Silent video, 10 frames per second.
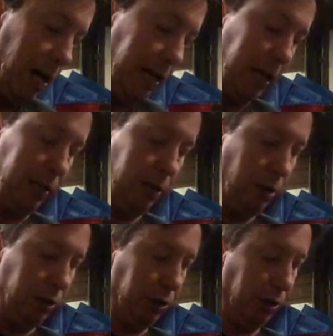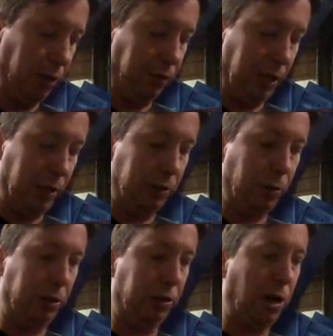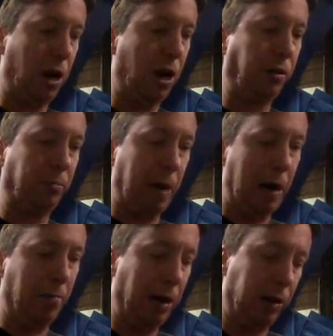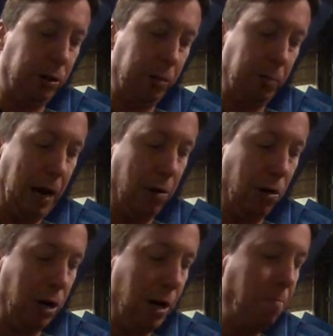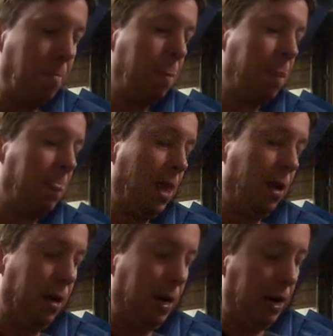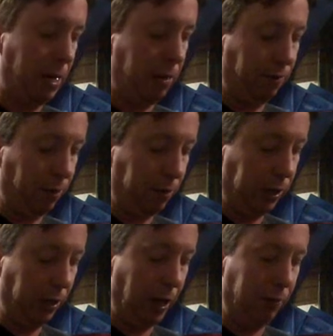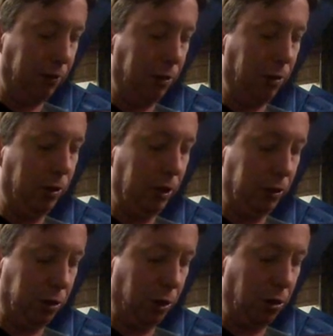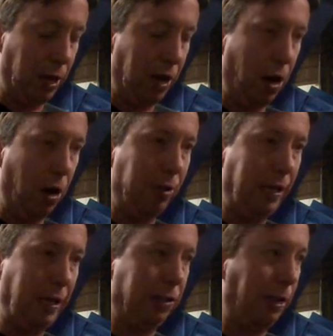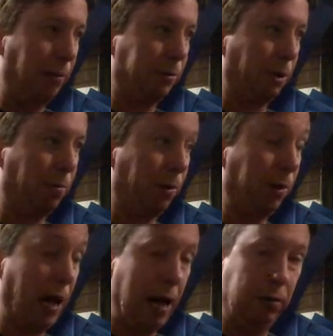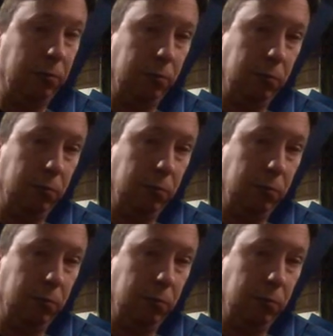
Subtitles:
Key switch, if the key switch is on, baler should power up. The first thing you have to do is ensure that all the e-stops are pulled out.